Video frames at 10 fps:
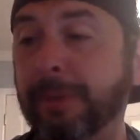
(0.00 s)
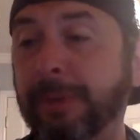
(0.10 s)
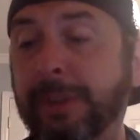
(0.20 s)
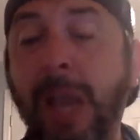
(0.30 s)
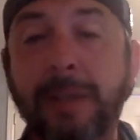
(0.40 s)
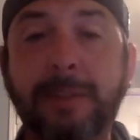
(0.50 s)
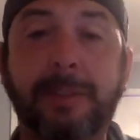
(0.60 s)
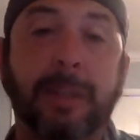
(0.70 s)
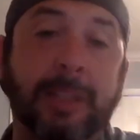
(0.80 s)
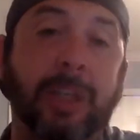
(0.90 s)

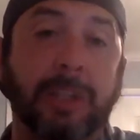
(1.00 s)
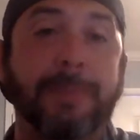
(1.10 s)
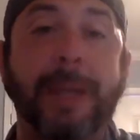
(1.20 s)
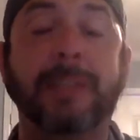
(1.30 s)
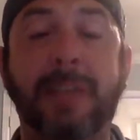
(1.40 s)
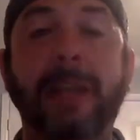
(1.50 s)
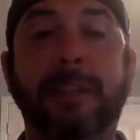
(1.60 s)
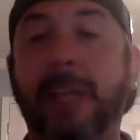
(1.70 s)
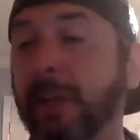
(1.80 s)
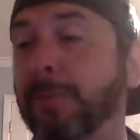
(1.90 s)
Yes, it does make sense
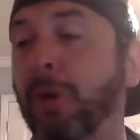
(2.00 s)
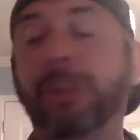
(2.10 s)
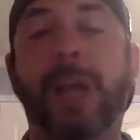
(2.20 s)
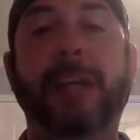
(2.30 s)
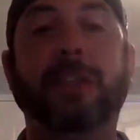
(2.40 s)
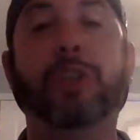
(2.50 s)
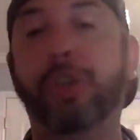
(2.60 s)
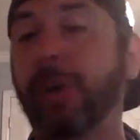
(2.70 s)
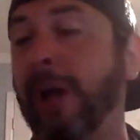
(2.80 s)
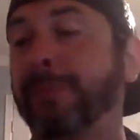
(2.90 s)
that Lamar Jackson
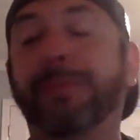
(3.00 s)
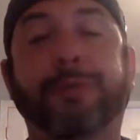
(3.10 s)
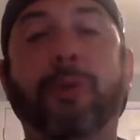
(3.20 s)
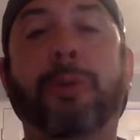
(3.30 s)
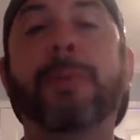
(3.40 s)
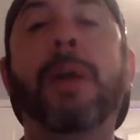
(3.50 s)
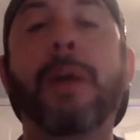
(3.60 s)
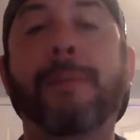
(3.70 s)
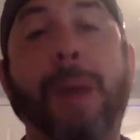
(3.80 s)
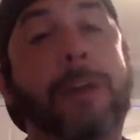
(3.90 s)
should outperform
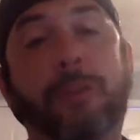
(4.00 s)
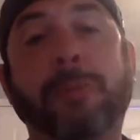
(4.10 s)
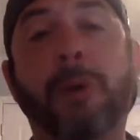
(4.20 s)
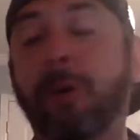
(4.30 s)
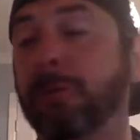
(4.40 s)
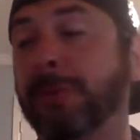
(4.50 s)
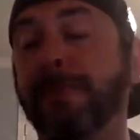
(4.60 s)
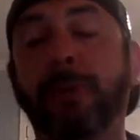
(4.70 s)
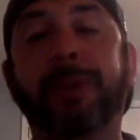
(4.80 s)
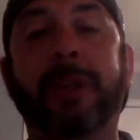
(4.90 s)
Patrick Mahomes
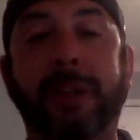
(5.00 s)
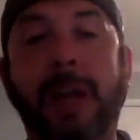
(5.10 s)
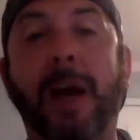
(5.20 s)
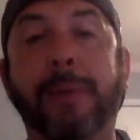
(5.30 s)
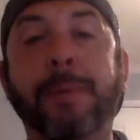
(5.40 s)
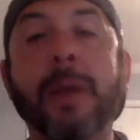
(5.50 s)
most of the time,